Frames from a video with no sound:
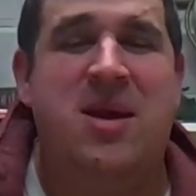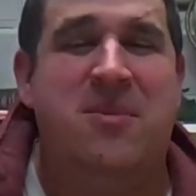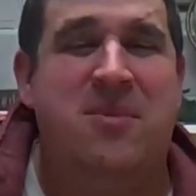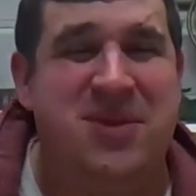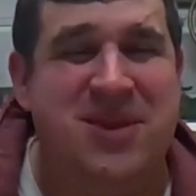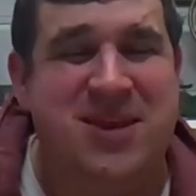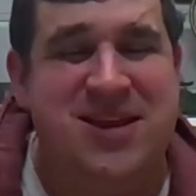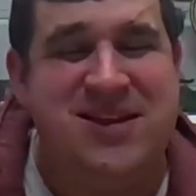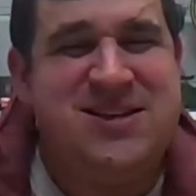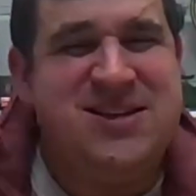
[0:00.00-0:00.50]

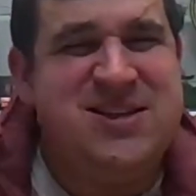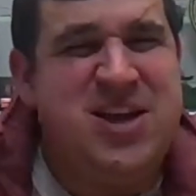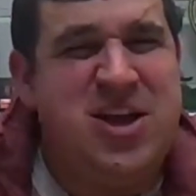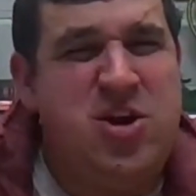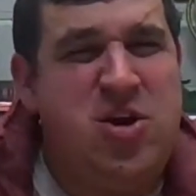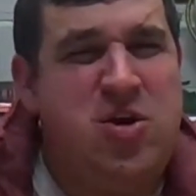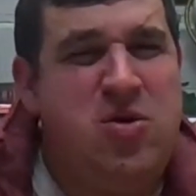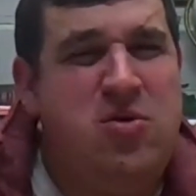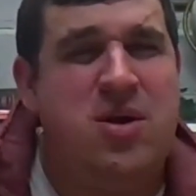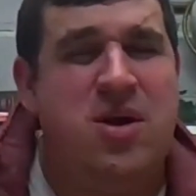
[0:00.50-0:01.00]
But this is a
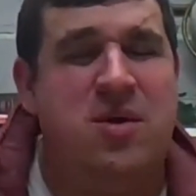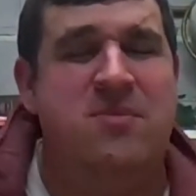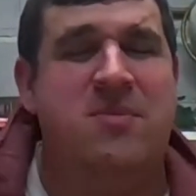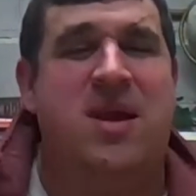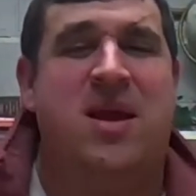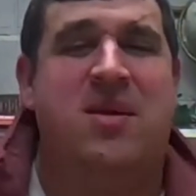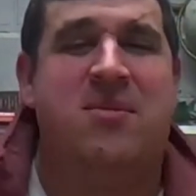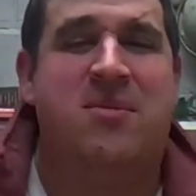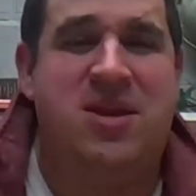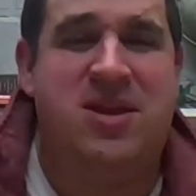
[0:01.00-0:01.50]
new
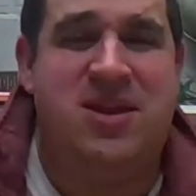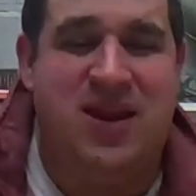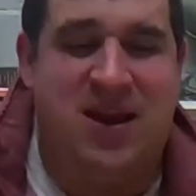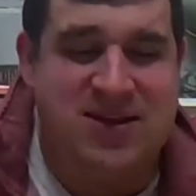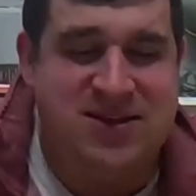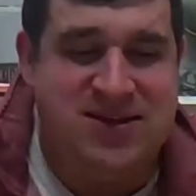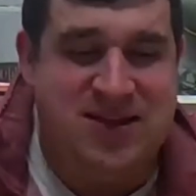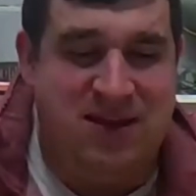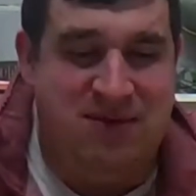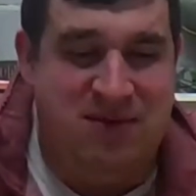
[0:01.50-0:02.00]
commandment that
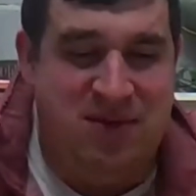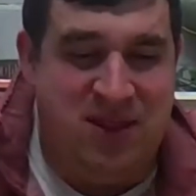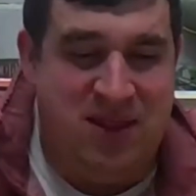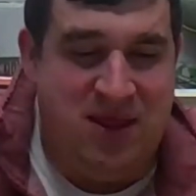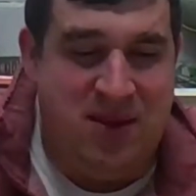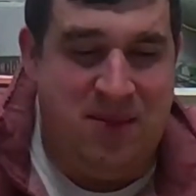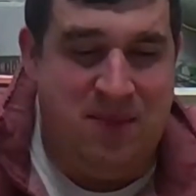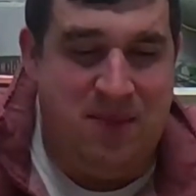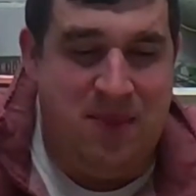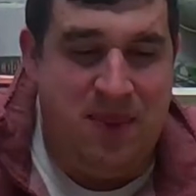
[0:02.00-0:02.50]
he's given
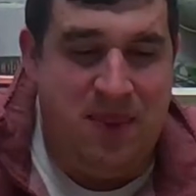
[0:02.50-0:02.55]
them.